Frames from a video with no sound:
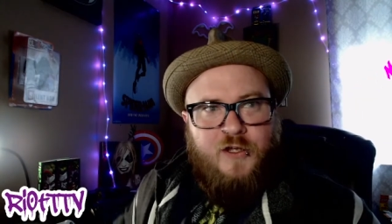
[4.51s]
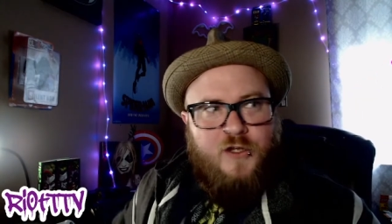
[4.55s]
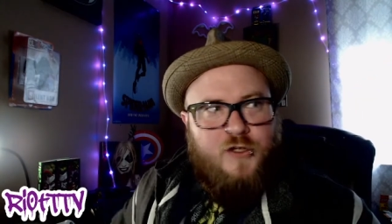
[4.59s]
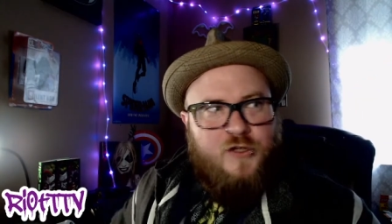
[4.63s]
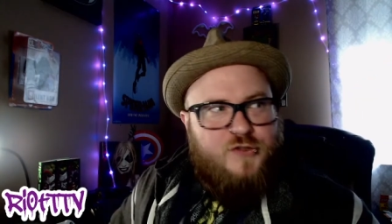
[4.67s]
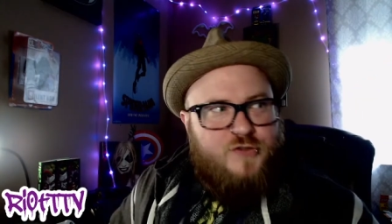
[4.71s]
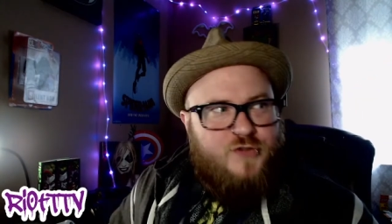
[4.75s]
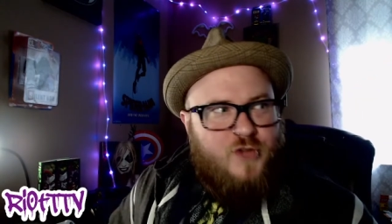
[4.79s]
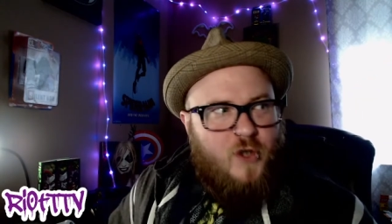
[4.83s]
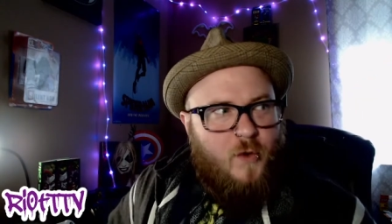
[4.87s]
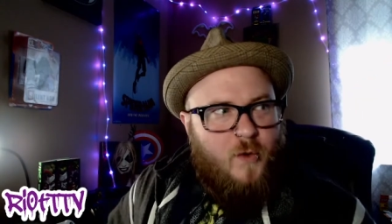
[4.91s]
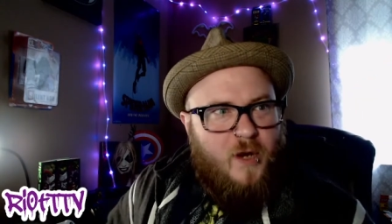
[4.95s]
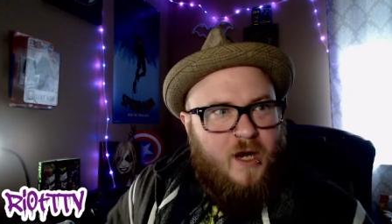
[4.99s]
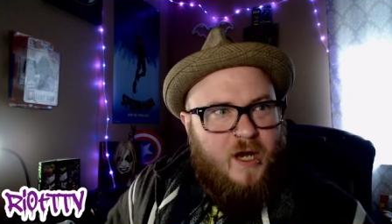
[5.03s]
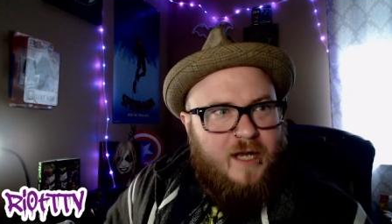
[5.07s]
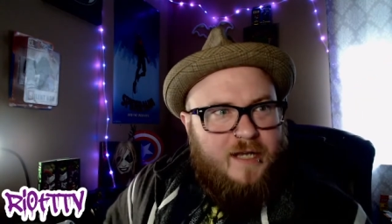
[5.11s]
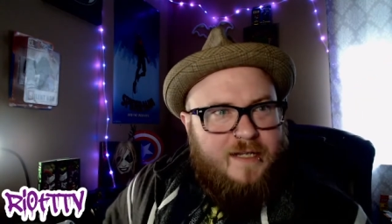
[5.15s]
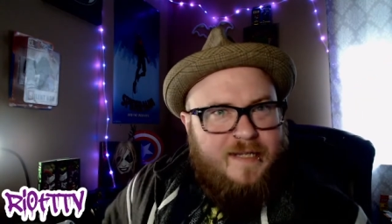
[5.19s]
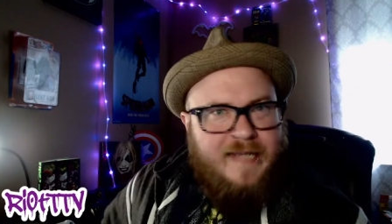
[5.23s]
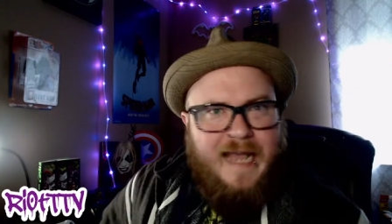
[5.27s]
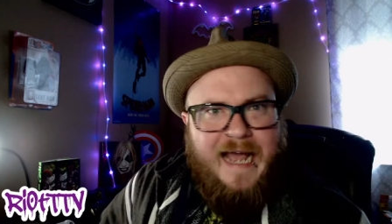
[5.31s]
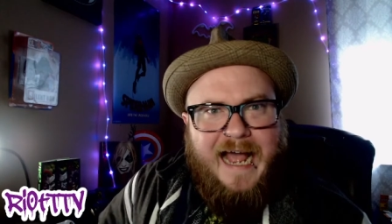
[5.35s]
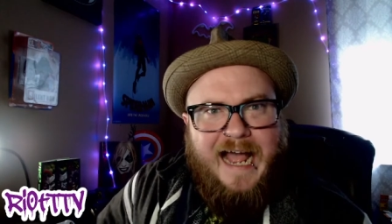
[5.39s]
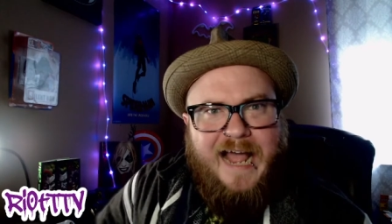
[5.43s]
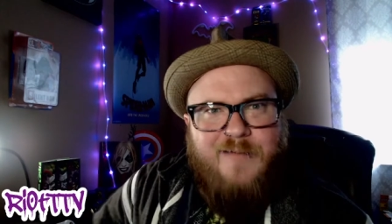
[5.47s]
So,
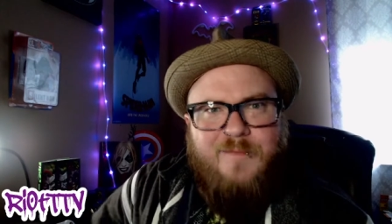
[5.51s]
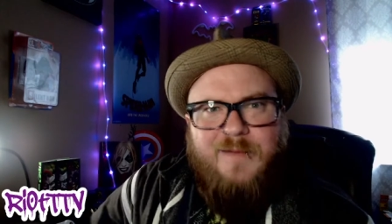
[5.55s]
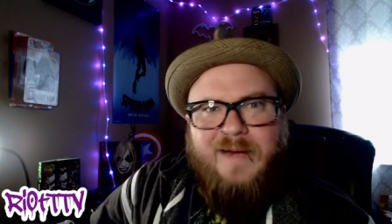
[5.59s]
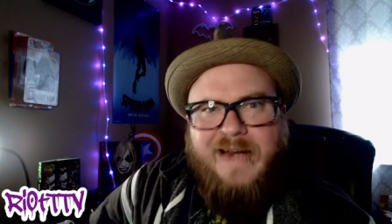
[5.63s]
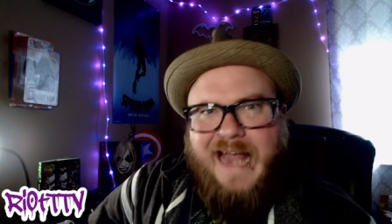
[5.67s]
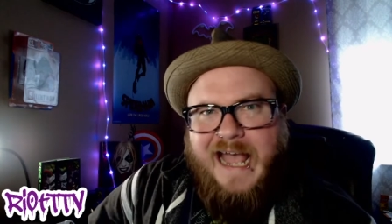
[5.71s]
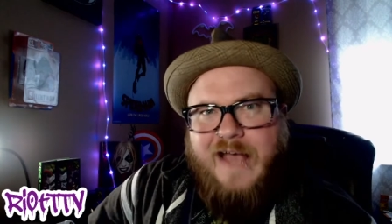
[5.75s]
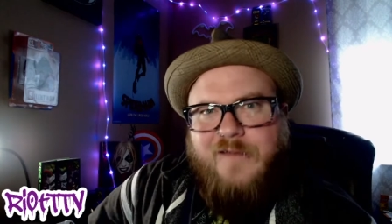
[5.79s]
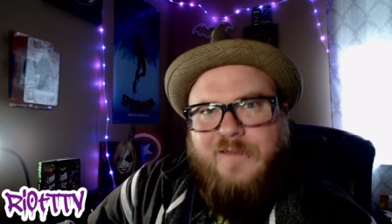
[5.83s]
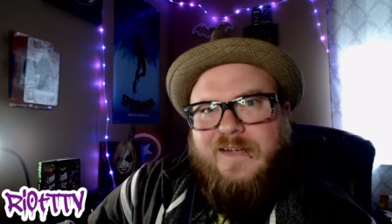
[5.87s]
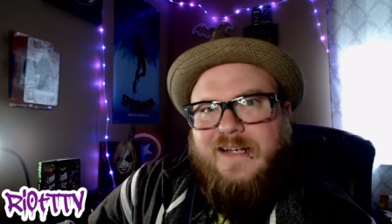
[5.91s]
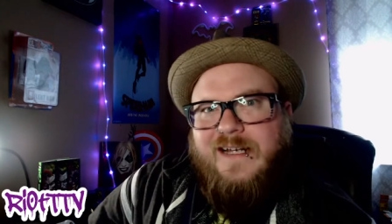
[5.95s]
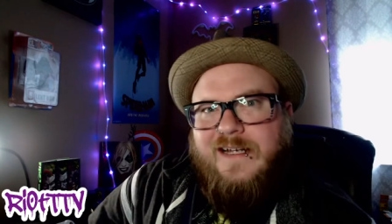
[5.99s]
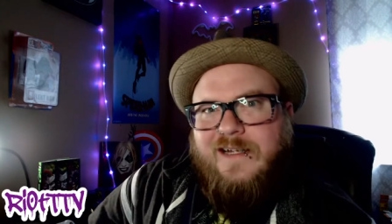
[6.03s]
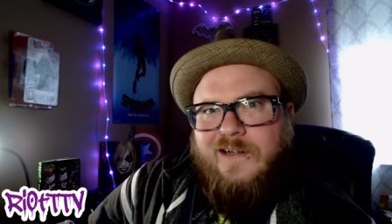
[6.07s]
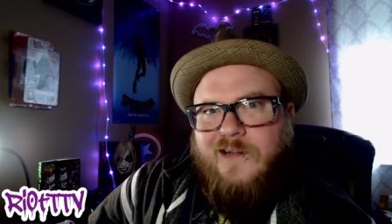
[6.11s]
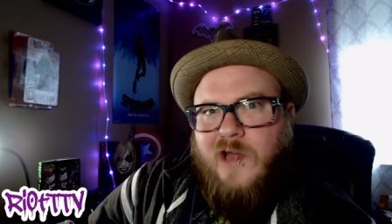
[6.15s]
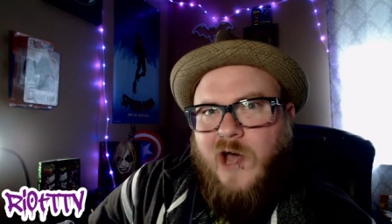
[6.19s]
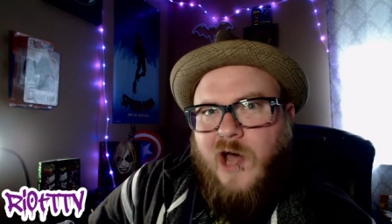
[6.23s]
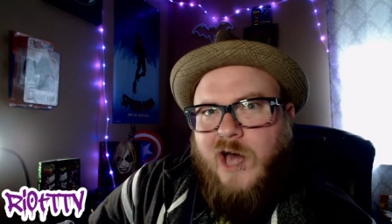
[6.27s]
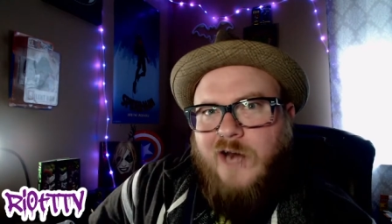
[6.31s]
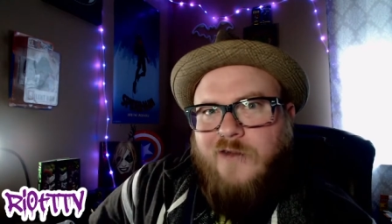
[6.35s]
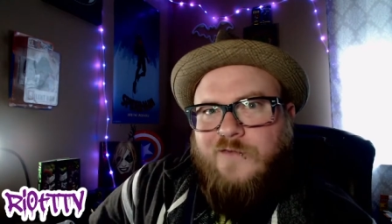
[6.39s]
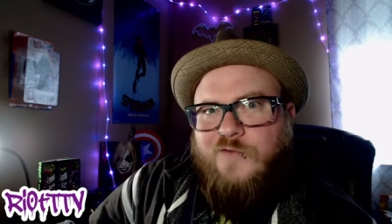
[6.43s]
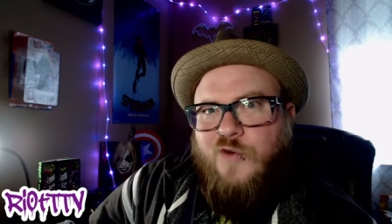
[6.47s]
yeah, I've been having a
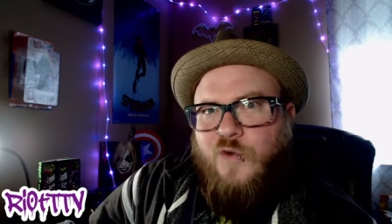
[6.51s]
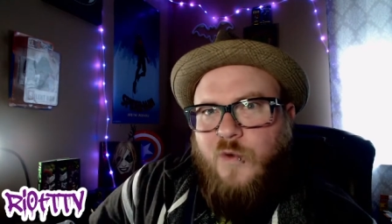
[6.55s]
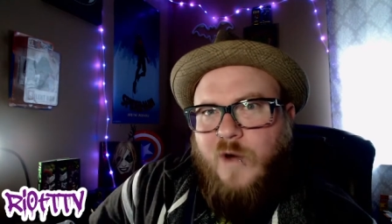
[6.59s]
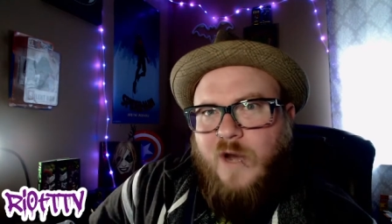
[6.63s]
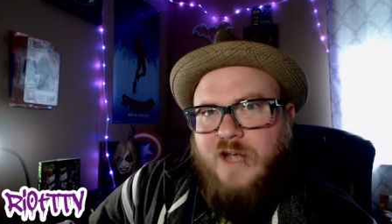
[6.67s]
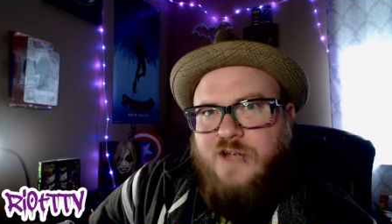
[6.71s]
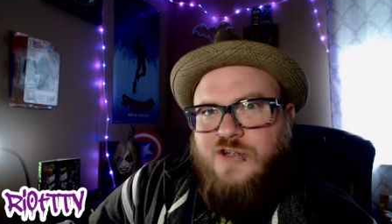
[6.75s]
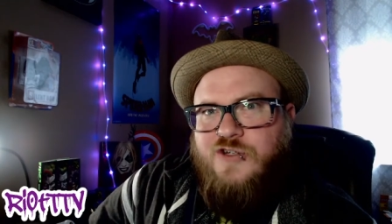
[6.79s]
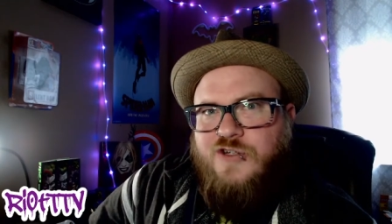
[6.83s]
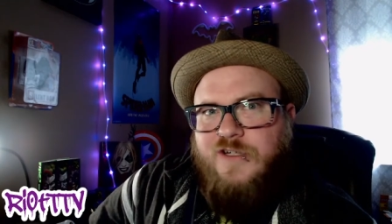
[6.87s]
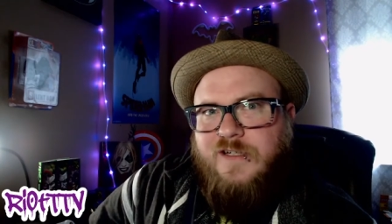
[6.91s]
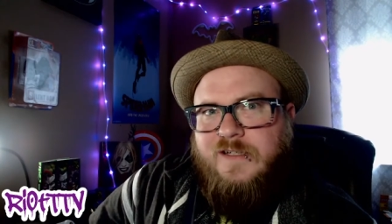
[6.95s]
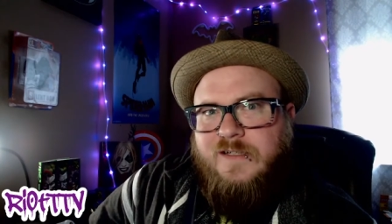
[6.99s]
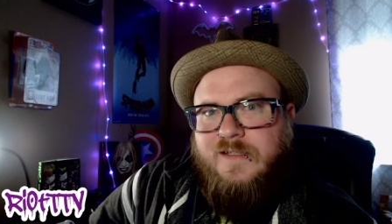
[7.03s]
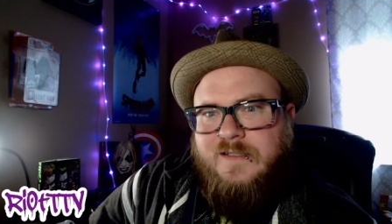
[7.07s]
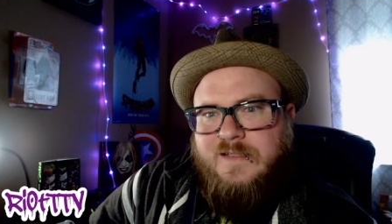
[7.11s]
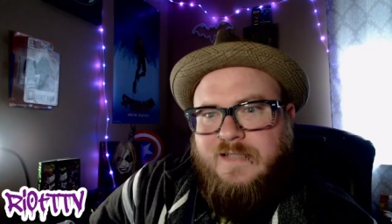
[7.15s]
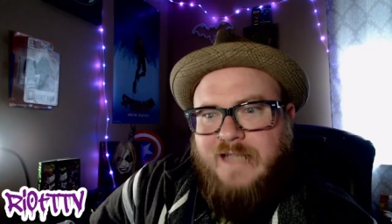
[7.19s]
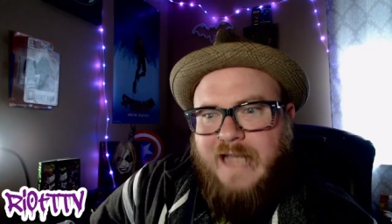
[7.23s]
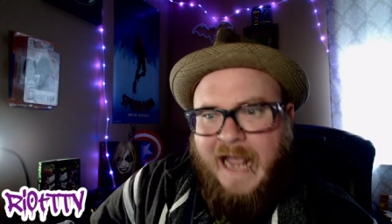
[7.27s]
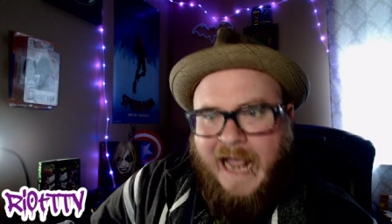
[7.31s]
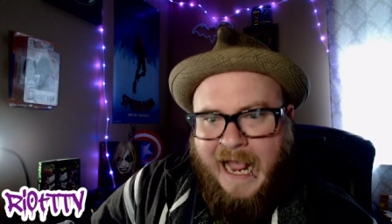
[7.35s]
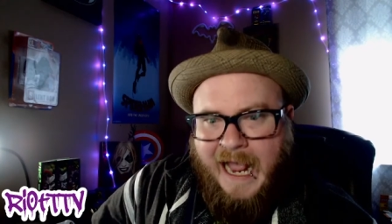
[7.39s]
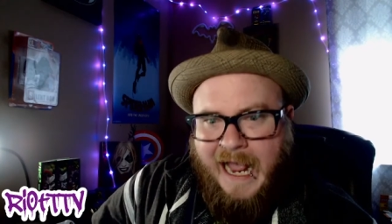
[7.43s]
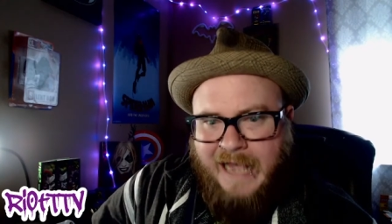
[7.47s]
lot of questions
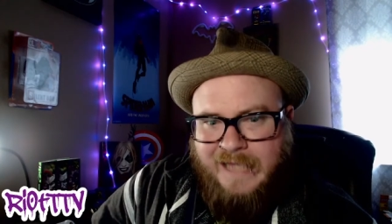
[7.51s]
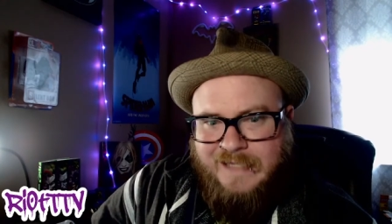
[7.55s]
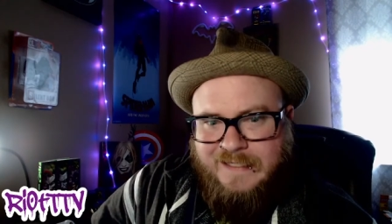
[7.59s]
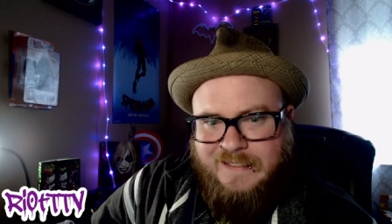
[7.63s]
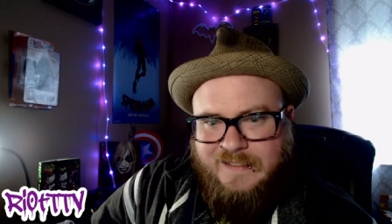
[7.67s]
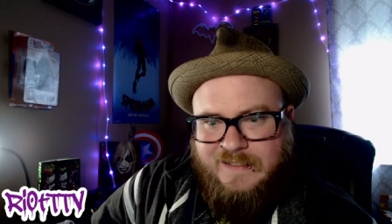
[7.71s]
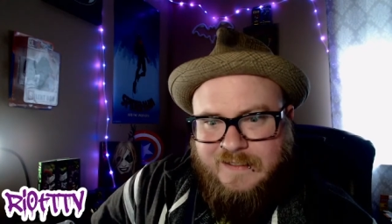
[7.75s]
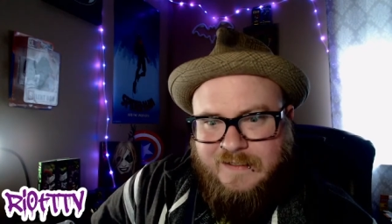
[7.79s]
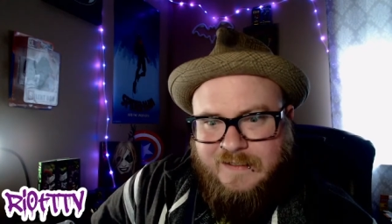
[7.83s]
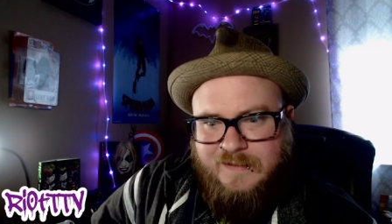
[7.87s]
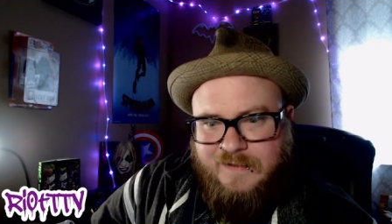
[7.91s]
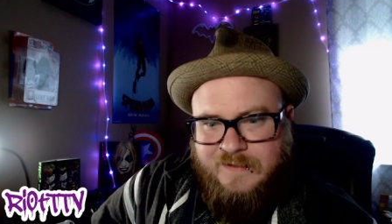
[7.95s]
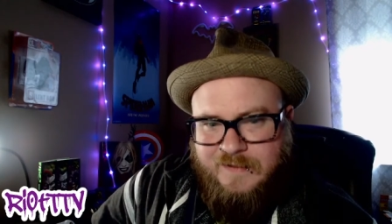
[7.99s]
asked